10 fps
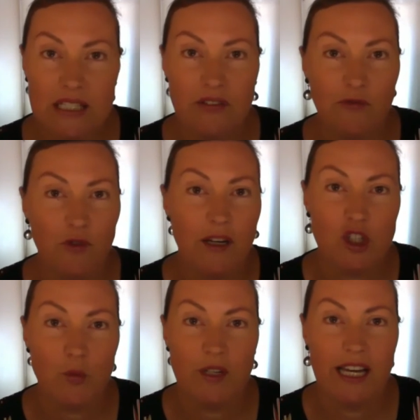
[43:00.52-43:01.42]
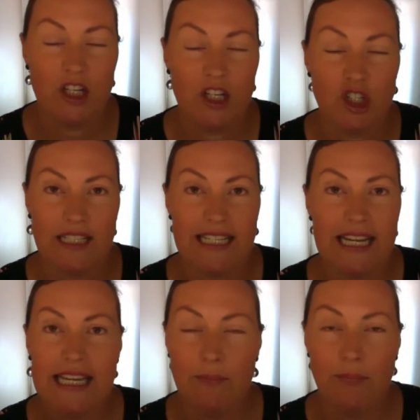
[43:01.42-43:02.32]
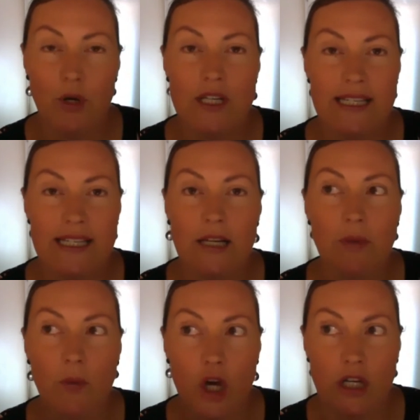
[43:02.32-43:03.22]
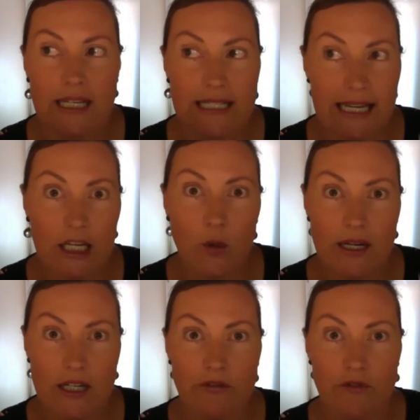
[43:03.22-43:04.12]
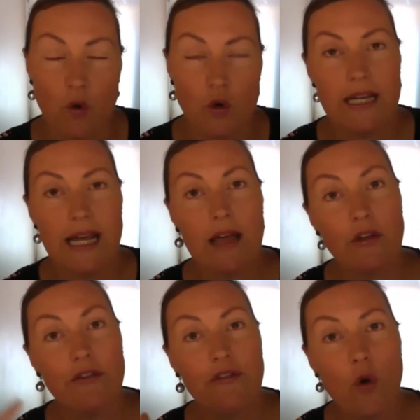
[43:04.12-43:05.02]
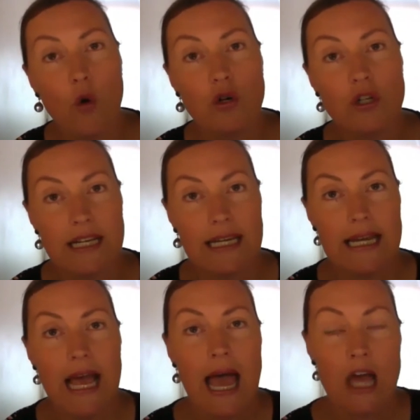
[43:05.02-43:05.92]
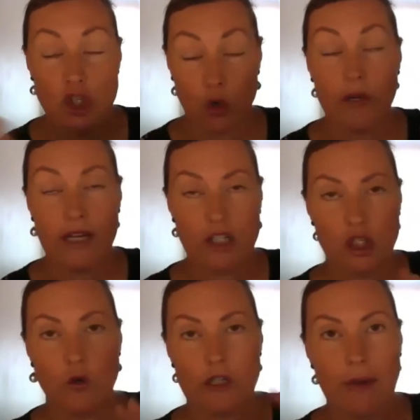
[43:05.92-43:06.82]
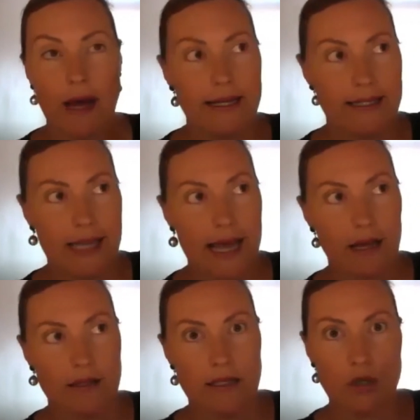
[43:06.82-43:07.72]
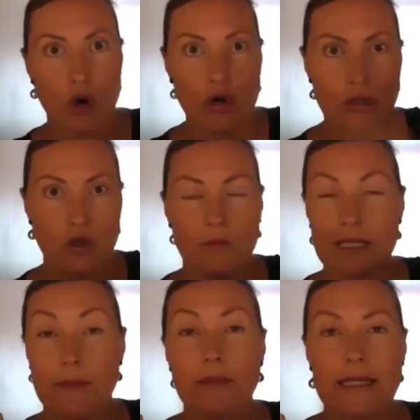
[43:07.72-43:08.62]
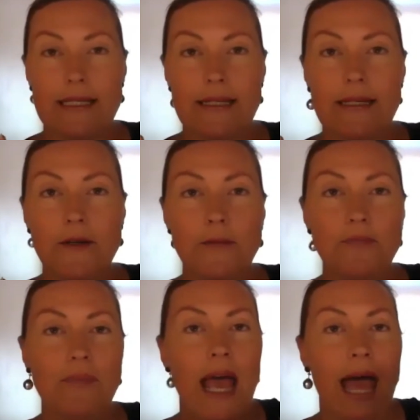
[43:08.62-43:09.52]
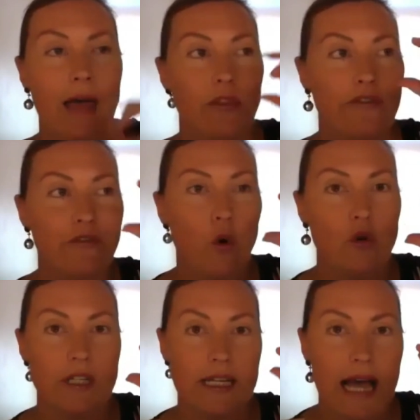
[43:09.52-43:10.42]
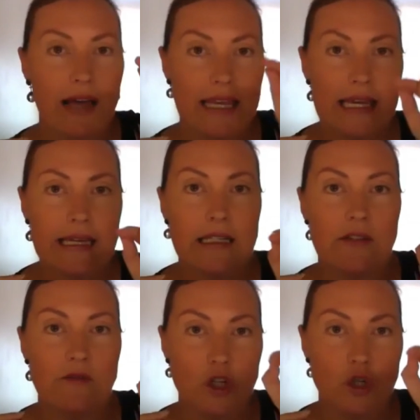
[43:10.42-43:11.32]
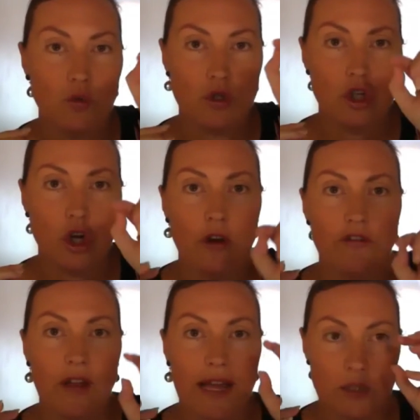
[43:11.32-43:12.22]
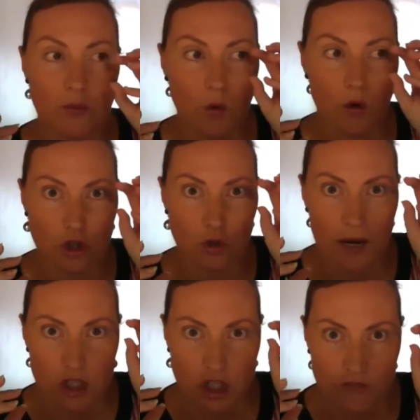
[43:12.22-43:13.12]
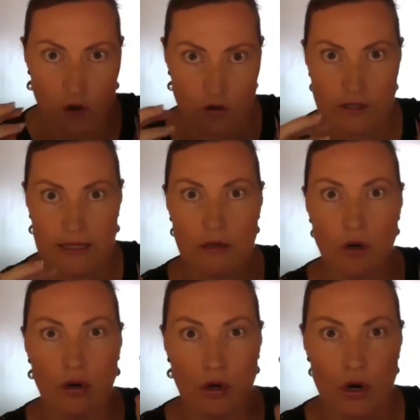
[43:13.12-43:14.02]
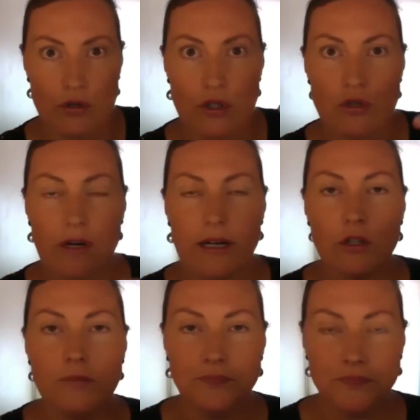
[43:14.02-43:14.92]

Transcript: information we actually take in per second, but we only attenuate to 40. And the 40, Sean actually talks about it, it's like a snowstorm, it's a blizzard. And the 40 are the individual snowflakes we want to actually focus in on and concentrate on.